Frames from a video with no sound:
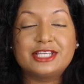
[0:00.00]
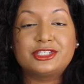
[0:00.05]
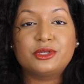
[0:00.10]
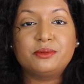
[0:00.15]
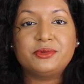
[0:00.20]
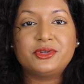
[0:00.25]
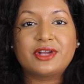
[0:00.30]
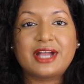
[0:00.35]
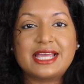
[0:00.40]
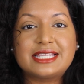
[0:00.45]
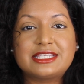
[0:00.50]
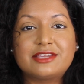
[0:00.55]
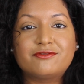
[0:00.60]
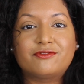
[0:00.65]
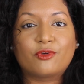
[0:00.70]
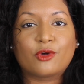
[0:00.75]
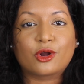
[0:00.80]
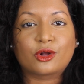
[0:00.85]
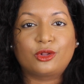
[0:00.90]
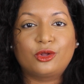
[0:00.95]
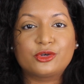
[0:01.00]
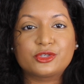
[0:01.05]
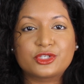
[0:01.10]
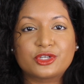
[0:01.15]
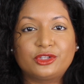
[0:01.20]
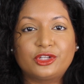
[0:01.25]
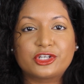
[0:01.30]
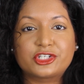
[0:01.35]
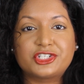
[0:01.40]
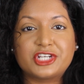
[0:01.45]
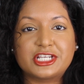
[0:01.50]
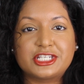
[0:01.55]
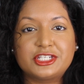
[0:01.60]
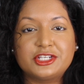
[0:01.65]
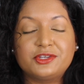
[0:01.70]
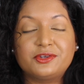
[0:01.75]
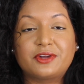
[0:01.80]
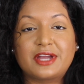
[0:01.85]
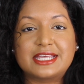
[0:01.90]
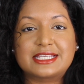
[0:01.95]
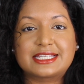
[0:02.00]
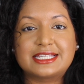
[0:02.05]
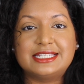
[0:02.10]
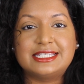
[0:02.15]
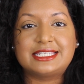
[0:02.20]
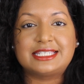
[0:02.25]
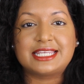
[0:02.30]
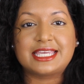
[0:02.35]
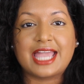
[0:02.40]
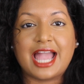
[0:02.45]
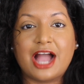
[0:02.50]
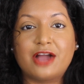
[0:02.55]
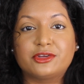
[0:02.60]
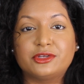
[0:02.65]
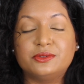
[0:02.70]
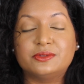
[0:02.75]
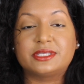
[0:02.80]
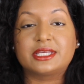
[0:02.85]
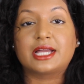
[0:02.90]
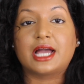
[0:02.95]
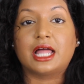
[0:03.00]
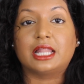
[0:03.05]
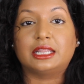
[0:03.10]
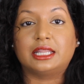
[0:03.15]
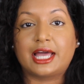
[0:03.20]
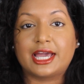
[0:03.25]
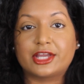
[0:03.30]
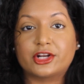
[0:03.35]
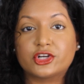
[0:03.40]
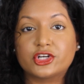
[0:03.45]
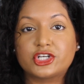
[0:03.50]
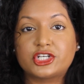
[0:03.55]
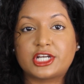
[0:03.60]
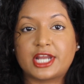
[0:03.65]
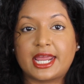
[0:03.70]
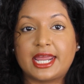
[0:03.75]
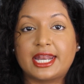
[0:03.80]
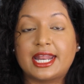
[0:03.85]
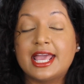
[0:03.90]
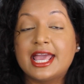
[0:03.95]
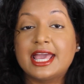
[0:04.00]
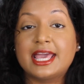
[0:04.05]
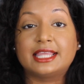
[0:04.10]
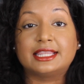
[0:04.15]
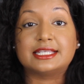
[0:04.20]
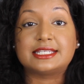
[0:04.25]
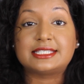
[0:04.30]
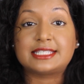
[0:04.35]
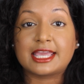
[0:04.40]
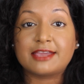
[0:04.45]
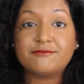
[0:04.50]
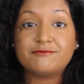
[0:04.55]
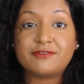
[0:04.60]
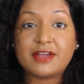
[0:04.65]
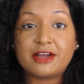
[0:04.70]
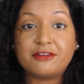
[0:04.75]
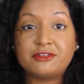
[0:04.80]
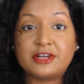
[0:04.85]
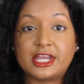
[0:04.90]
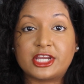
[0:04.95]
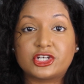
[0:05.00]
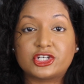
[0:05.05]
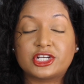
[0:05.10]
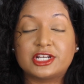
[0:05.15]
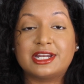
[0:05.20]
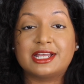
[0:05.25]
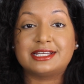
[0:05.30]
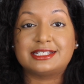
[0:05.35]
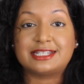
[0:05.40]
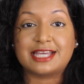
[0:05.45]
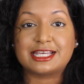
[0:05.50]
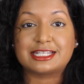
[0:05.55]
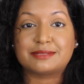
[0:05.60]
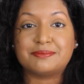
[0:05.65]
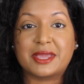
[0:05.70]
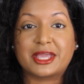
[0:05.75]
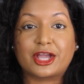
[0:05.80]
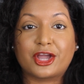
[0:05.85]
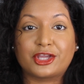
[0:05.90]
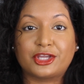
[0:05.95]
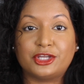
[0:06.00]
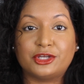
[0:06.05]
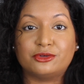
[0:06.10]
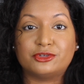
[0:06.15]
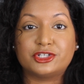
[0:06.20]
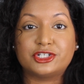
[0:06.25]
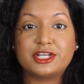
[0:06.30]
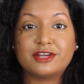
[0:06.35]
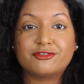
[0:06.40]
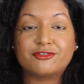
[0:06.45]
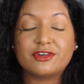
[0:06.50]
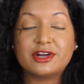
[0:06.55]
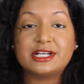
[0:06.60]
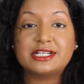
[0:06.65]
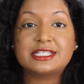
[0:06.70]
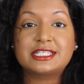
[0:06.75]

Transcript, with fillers: I zoomed you guys in for a closer look just so you guys can see how using a lighter shade in the same foundation does make a huge difference.